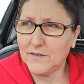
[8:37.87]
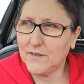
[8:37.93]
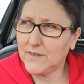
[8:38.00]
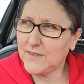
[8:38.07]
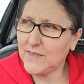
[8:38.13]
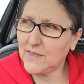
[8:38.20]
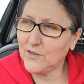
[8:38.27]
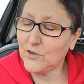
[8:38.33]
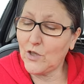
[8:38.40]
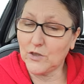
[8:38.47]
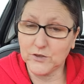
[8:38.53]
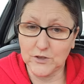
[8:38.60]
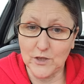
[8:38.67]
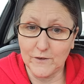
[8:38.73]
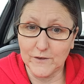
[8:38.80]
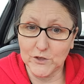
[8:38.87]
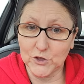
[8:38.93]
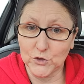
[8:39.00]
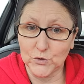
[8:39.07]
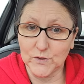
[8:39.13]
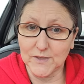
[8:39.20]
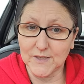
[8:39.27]
is it, or service
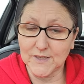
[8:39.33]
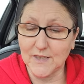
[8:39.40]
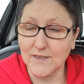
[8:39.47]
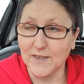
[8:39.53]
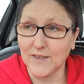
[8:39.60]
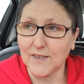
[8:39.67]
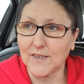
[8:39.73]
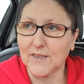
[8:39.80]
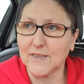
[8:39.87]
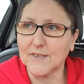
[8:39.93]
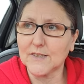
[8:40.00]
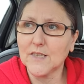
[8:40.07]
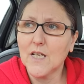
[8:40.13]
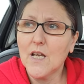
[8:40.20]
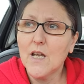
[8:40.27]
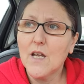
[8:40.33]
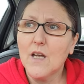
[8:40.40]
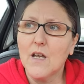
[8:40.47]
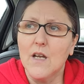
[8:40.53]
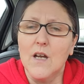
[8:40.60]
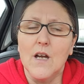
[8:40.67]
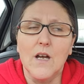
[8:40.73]
users, I think it is,
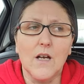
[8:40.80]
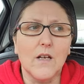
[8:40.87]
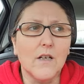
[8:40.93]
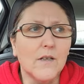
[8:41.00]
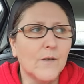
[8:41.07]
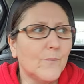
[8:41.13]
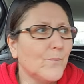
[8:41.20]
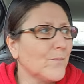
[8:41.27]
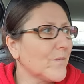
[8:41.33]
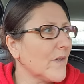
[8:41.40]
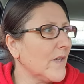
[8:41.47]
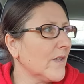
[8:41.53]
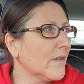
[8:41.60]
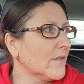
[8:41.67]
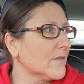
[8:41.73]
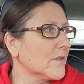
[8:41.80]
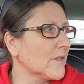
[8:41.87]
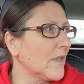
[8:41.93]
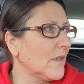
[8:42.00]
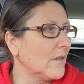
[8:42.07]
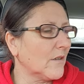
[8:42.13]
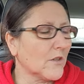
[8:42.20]
in
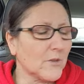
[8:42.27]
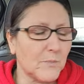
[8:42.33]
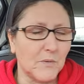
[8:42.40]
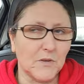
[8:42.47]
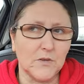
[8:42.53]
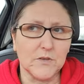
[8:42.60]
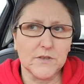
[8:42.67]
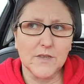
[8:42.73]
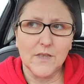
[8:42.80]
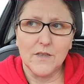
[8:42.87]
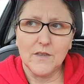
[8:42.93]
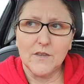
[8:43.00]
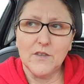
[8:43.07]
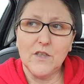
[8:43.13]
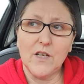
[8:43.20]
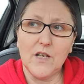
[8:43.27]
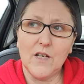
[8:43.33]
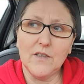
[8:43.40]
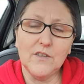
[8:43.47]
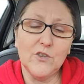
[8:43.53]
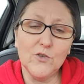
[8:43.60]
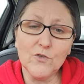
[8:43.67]
certain hospitals,
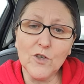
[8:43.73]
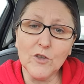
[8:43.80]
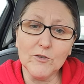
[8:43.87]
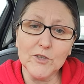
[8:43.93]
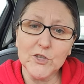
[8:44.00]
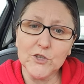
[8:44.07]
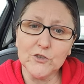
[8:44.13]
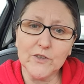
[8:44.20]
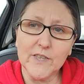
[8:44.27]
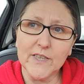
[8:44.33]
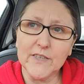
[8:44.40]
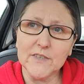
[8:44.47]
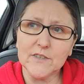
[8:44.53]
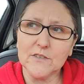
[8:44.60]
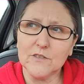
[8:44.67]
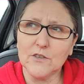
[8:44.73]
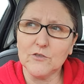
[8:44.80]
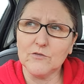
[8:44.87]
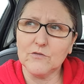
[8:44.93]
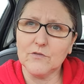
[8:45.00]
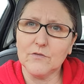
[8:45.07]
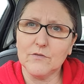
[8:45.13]
and you've got a restraint
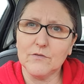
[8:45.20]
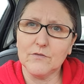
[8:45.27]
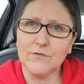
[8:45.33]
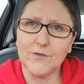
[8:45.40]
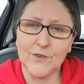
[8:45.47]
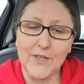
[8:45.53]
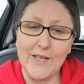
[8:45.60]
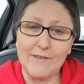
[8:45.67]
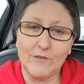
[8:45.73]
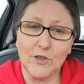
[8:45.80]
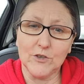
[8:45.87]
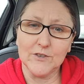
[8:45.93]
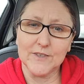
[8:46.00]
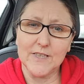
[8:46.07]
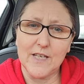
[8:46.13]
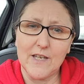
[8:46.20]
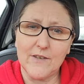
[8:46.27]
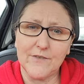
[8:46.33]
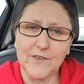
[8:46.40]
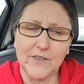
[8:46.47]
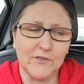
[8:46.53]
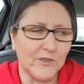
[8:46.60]
for their own
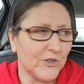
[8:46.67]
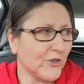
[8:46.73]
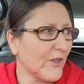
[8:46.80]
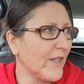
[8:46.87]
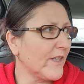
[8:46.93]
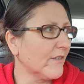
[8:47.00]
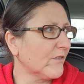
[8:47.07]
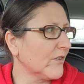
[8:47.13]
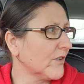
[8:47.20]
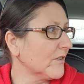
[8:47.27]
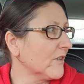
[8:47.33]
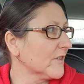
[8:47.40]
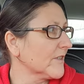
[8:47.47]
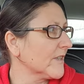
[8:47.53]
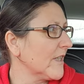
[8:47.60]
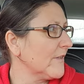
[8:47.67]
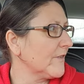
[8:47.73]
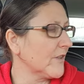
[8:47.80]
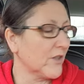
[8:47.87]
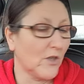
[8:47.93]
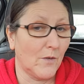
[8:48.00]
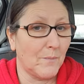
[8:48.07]
safety, restrain them for their own
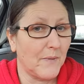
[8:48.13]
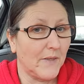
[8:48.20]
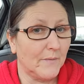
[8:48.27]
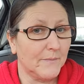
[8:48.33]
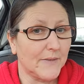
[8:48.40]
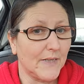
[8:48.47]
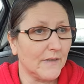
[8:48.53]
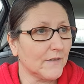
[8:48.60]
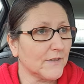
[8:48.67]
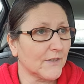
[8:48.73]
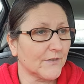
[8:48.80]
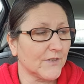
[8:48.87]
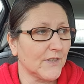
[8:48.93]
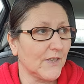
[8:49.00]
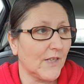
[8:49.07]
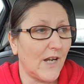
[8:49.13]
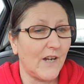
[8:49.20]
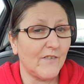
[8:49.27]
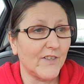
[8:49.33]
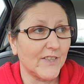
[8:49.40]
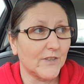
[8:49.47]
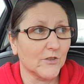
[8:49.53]
safety. You've got to pin them down, because
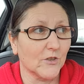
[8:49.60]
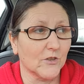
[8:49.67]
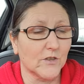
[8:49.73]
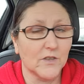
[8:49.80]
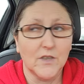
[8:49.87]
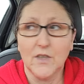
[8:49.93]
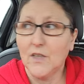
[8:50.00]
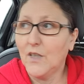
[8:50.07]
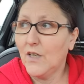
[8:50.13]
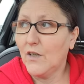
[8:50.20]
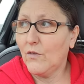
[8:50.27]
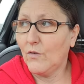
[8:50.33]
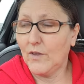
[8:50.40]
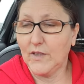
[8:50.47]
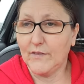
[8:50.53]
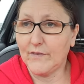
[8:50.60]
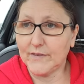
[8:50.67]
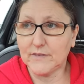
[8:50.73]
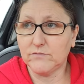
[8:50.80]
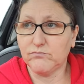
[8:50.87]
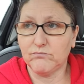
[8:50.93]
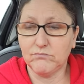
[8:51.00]
I've had it done when I've had,